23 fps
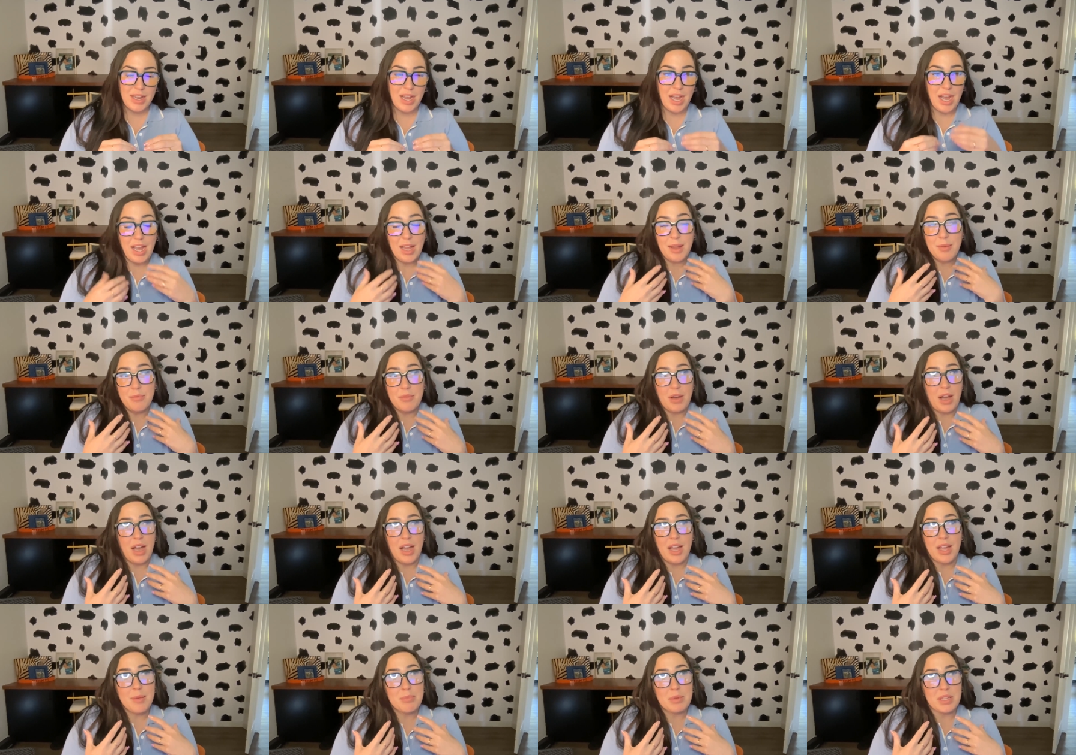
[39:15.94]

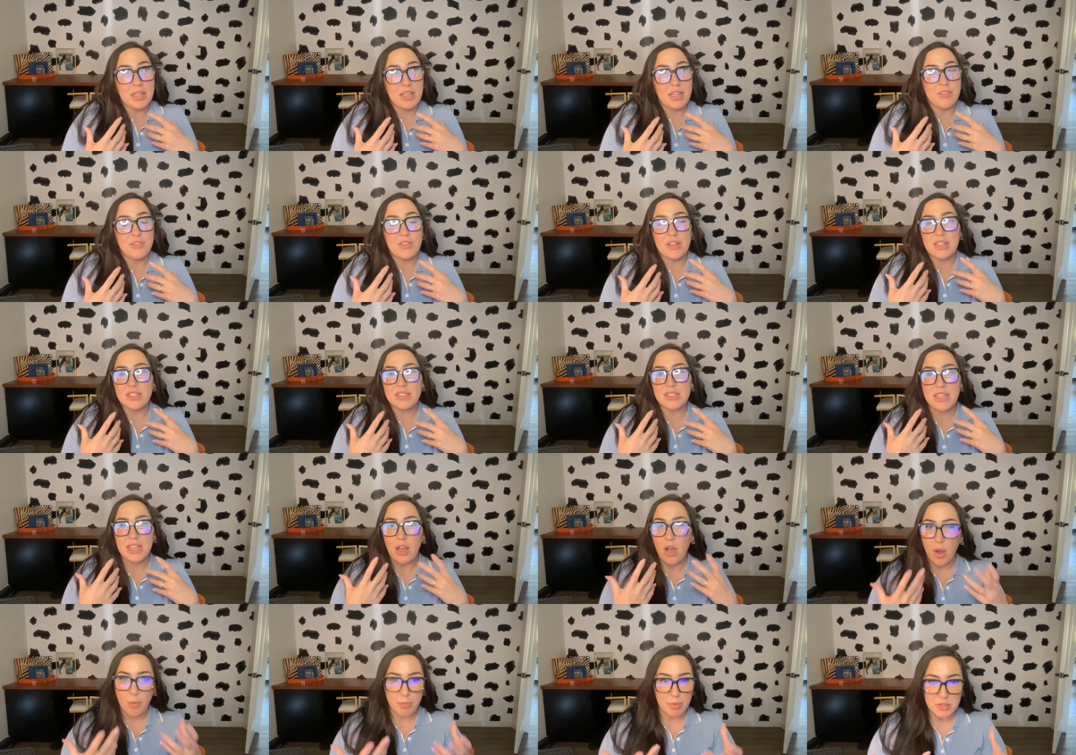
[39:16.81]
I believe it is
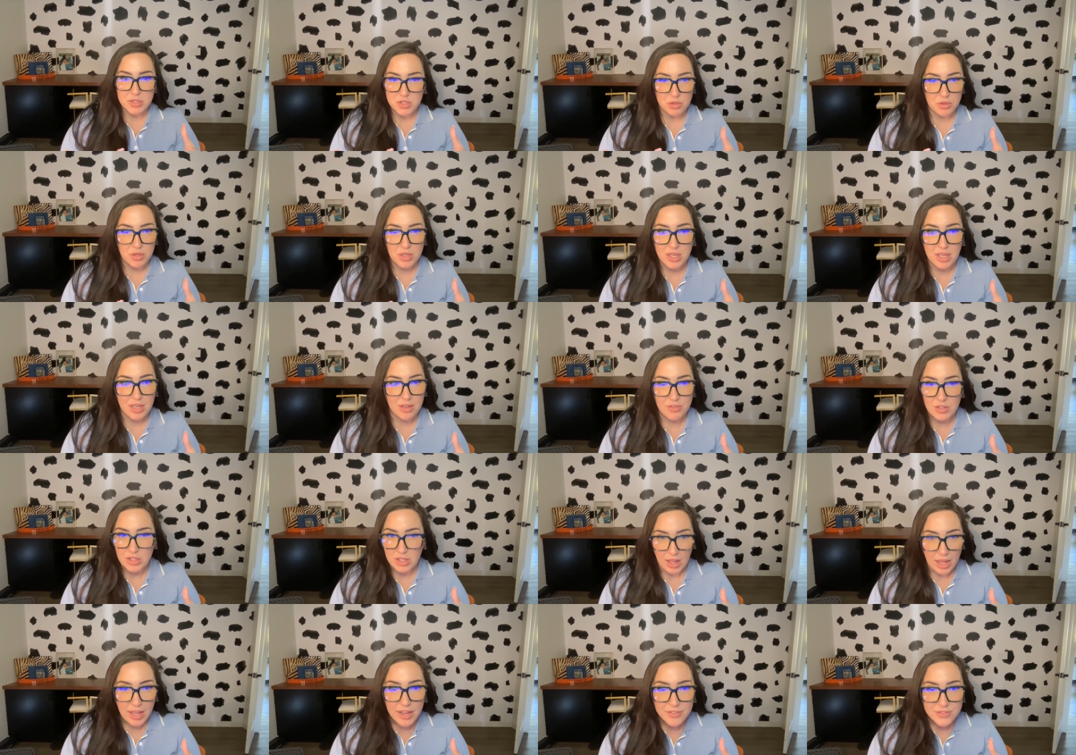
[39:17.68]
the opportunity of a
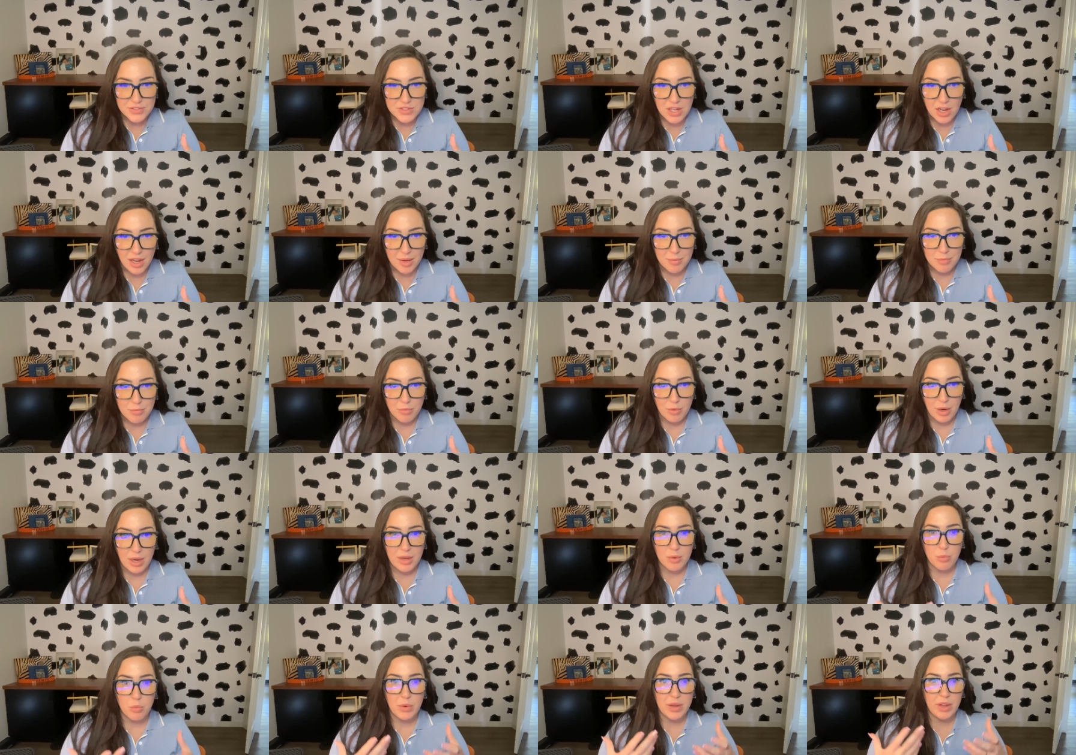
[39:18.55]
lifetime,
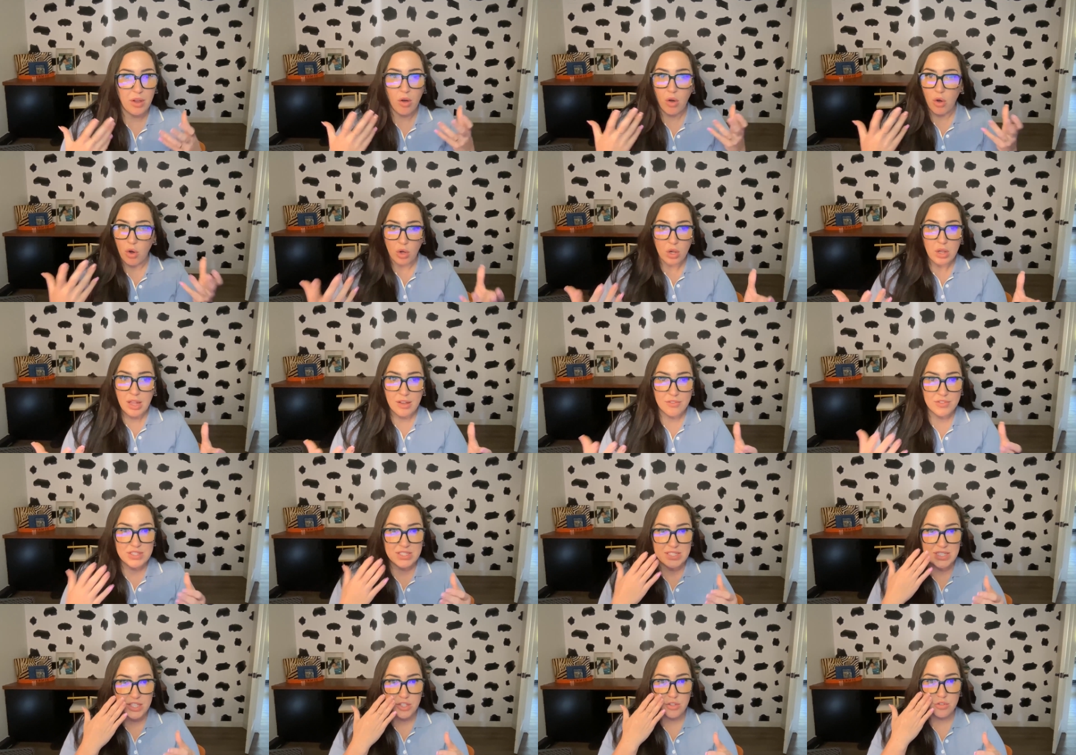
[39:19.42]
right? We all have a
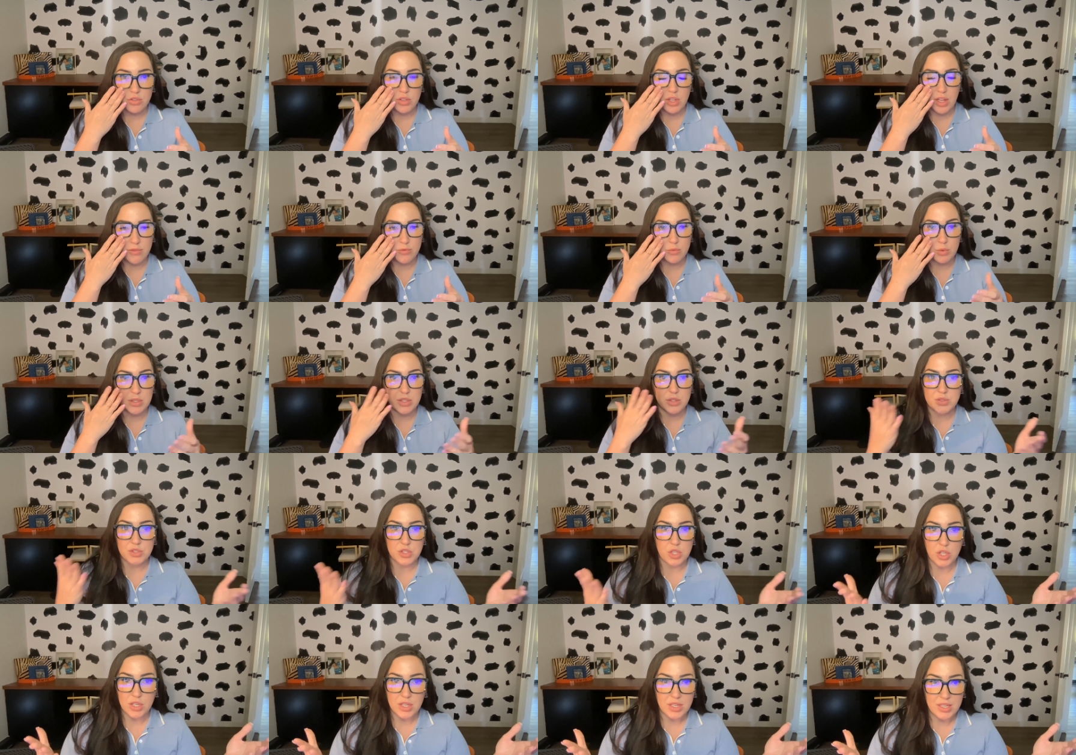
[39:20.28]
senior loved one
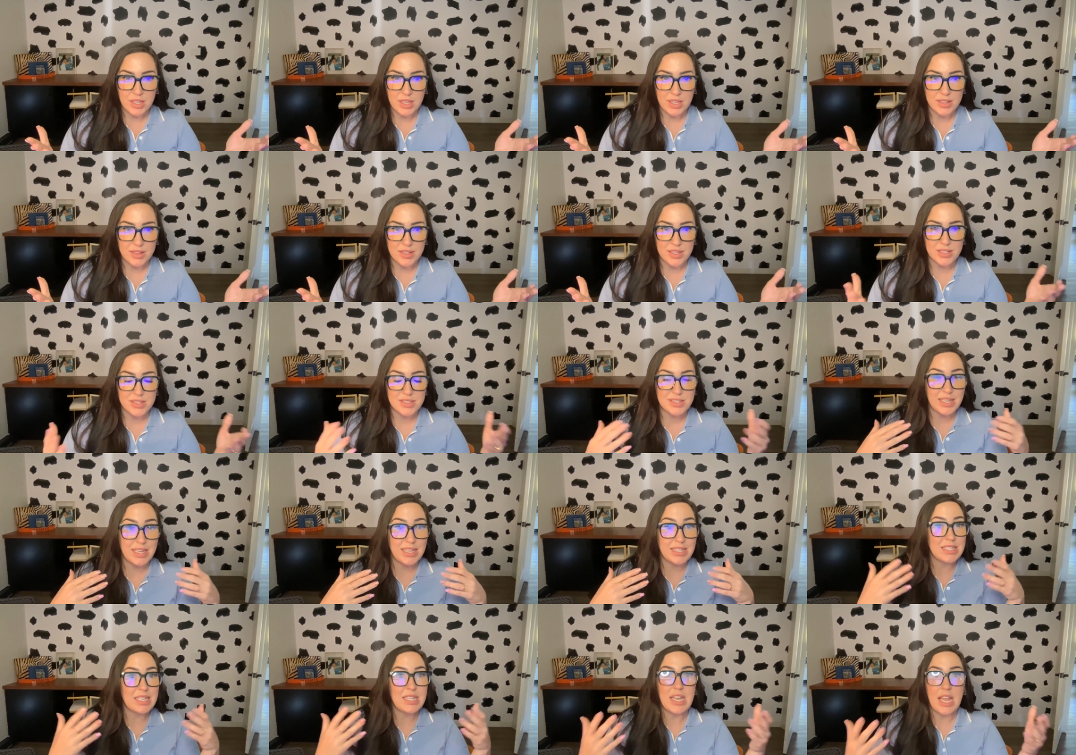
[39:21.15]
who's going to need this.
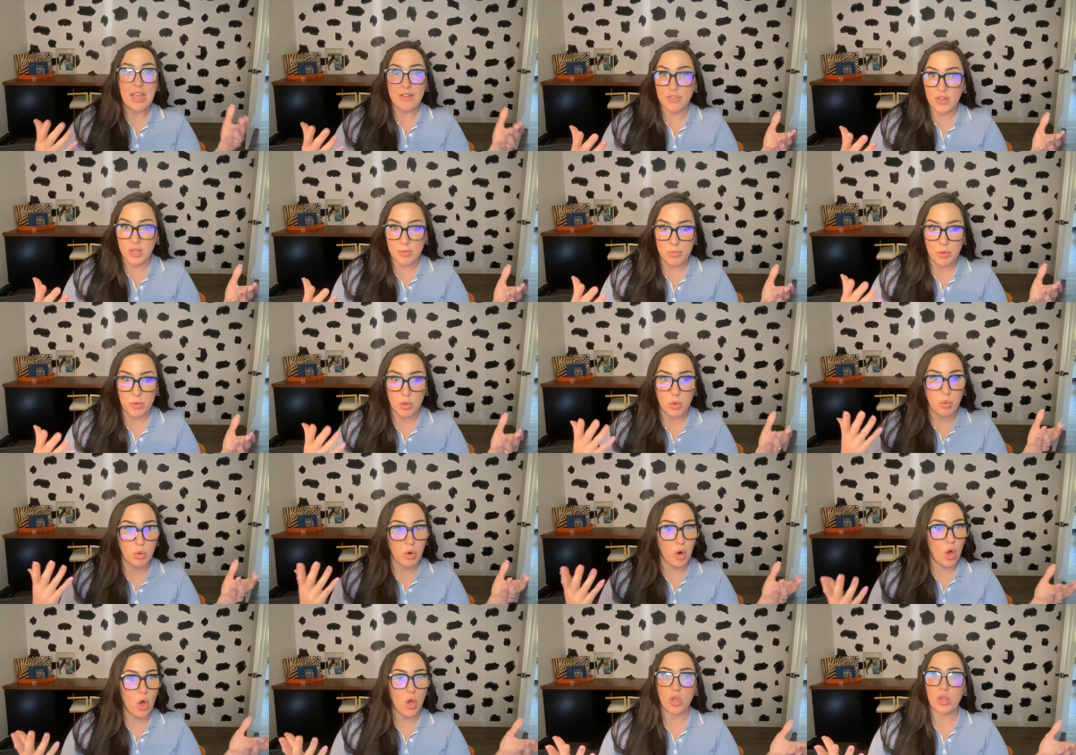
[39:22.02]
It's inevitable.
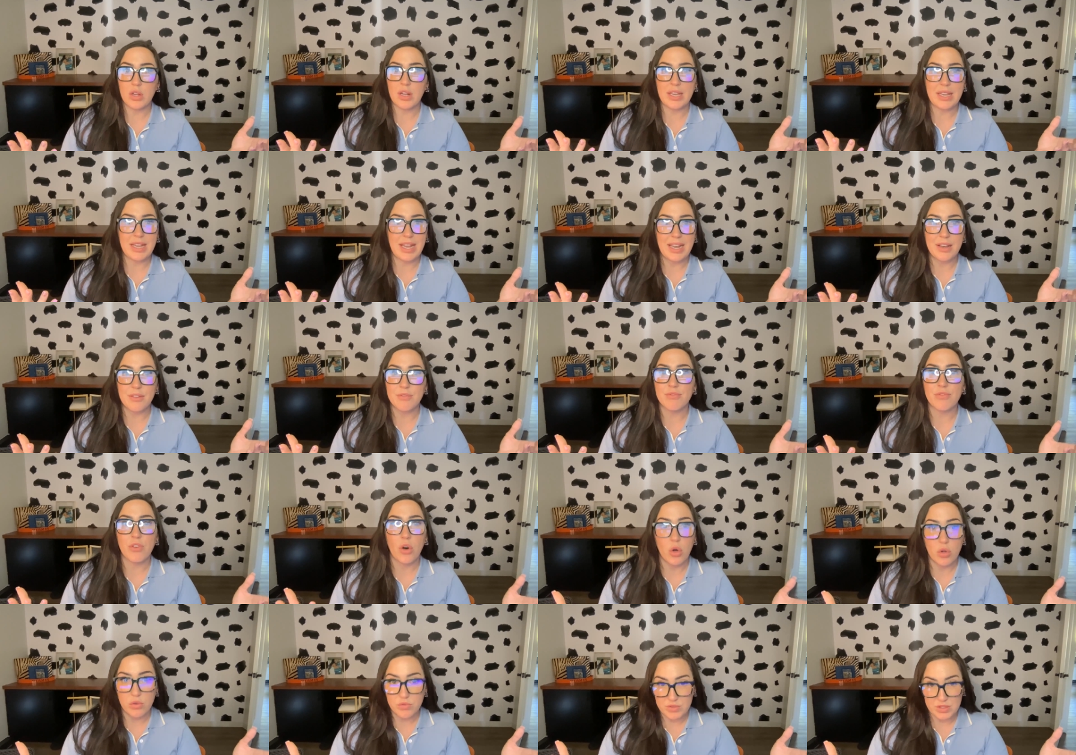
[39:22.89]
We're all going to get
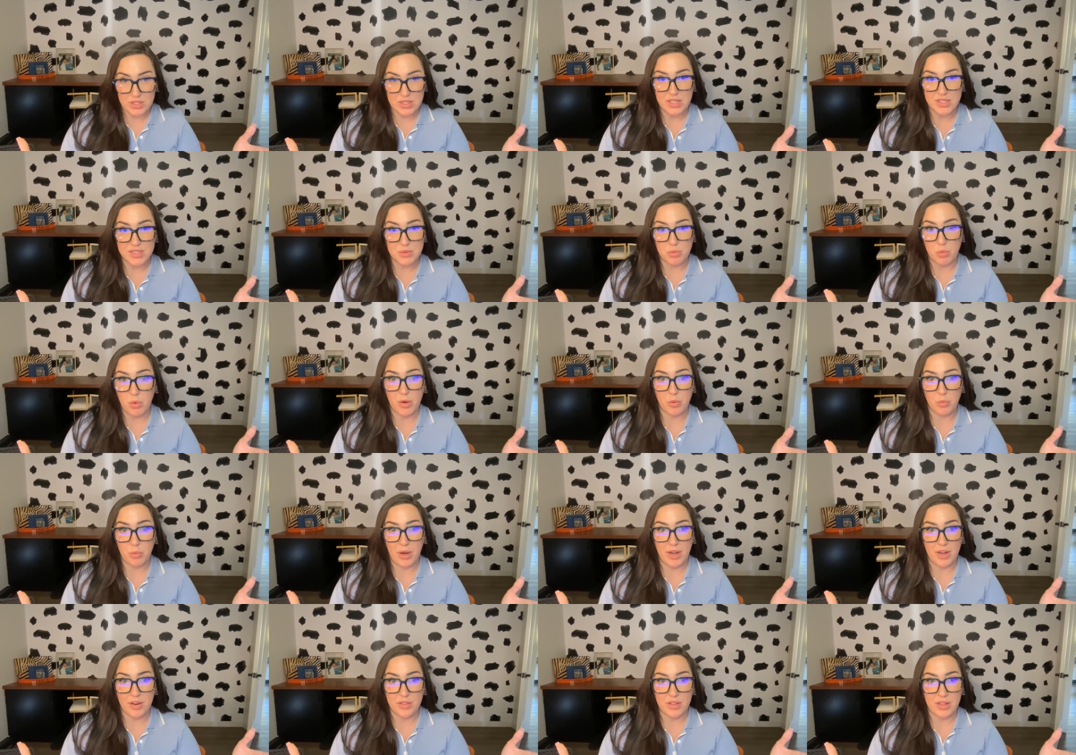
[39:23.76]
involved in this one
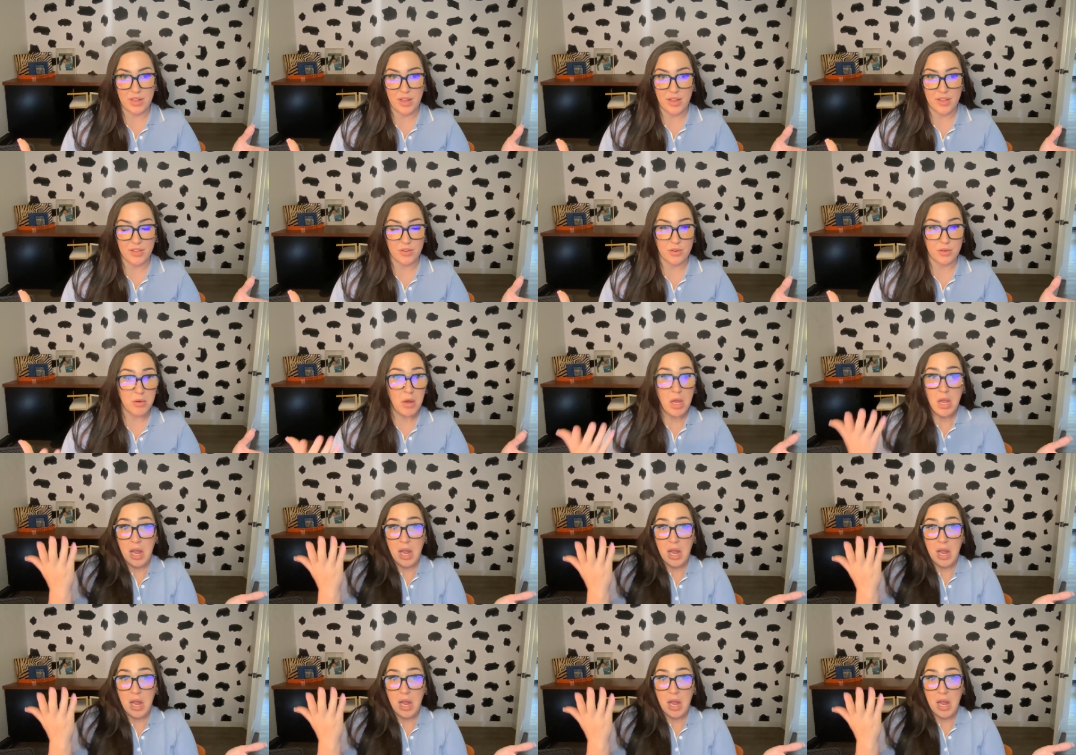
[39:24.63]
way or the other.